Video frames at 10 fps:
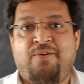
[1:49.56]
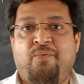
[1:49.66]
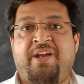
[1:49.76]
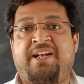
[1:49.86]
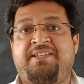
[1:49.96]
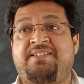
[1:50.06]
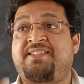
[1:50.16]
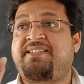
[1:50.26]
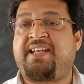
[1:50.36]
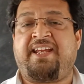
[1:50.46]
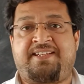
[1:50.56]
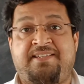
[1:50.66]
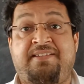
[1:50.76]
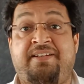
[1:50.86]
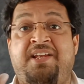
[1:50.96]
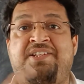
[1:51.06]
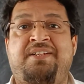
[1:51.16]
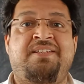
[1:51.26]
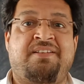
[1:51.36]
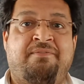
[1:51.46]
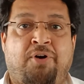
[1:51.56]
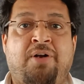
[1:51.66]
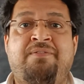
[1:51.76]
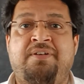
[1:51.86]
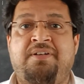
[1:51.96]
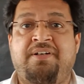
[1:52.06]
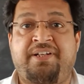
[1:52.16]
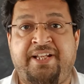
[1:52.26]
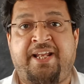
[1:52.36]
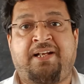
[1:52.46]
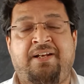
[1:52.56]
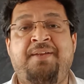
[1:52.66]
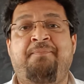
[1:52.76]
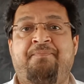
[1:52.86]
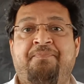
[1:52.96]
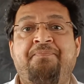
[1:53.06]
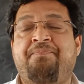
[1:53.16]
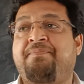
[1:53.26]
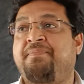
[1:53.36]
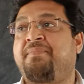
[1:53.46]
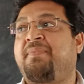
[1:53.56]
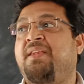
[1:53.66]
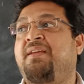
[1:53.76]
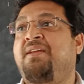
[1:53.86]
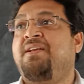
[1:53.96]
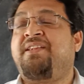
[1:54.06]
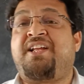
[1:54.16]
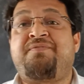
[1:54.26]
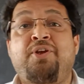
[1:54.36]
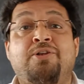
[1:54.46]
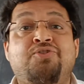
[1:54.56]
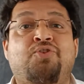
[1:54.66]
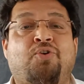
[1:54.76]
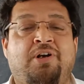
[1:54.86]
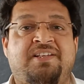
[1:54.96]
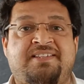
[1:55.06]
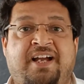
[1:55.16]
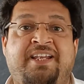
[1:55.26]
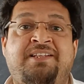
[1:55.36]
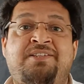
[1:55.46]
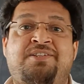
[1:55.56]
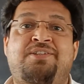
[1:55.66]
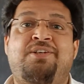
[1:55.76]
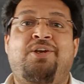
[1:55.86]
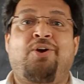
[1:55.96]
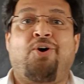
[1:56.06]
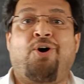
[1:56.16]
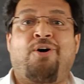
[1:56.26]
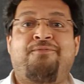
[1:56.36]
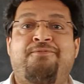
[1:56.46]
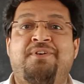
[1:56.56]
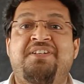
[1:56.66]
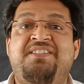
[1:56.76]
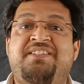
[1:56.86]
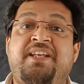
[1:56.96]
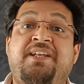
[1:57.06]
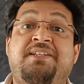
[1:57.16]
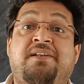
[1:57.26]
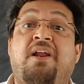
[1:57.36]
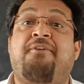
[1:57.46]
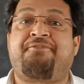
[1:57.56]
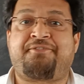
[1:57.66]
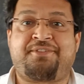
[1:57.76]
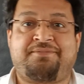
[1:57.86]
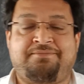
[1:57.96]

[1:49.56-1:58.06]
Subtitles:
where the state, the nation is involved directly, as we also call a science of statecraft.